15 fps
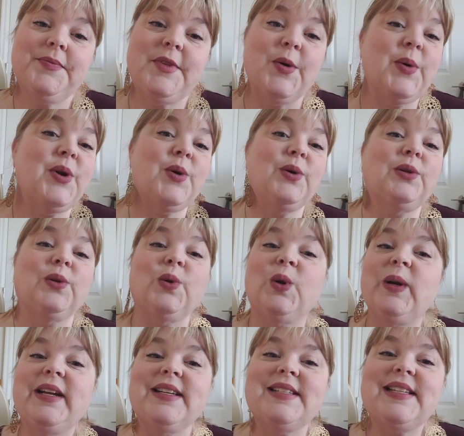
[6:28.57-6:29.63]
there were no
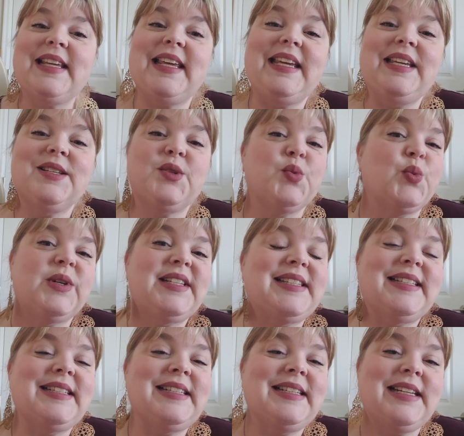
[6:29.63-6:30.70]
glorious, He is
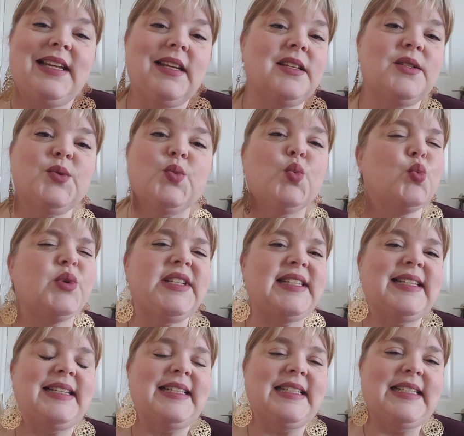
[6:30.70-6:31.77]
risen, He is
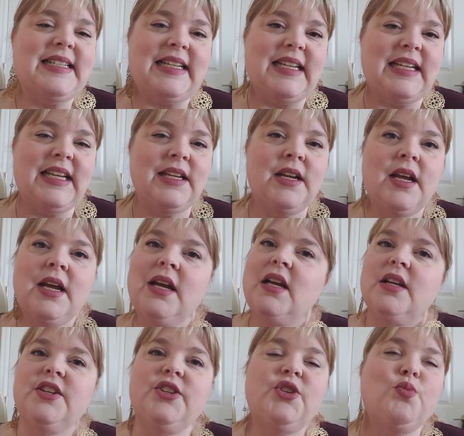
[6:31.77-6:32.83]
risen indeed,
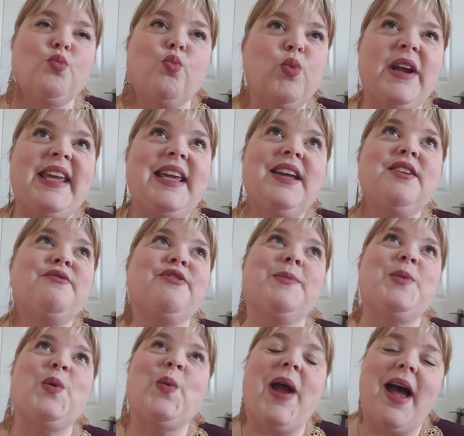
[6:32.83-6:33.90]
ringing from
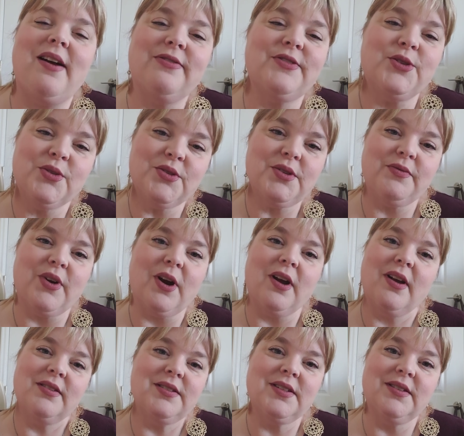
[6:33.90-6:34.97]
the rafters of our
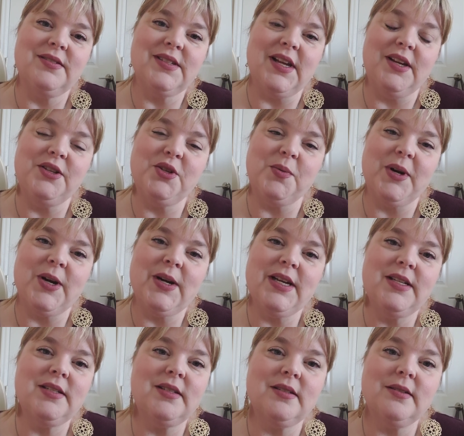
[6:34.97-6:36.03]

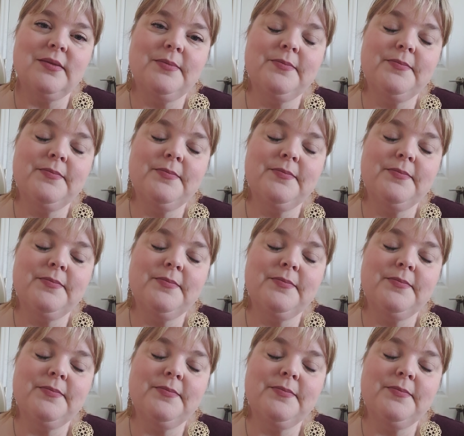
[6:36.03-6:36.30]
sanctuaries.